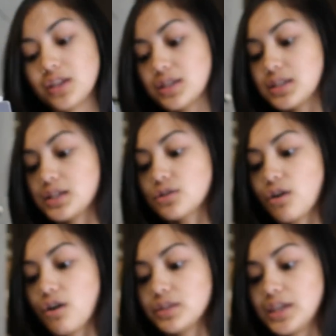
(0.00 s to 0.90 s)
this is
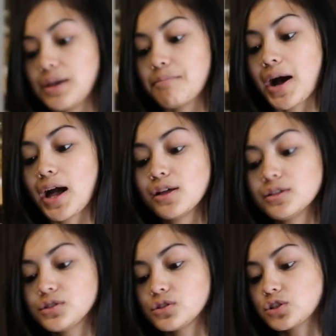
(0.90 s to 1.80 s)
called the
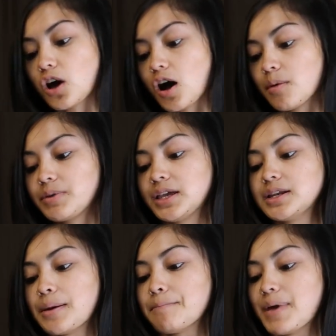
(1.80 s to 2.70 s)
Miles Top
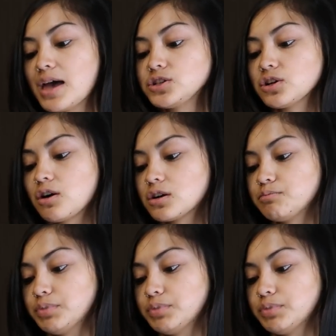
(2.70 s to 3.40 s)
in Mesh R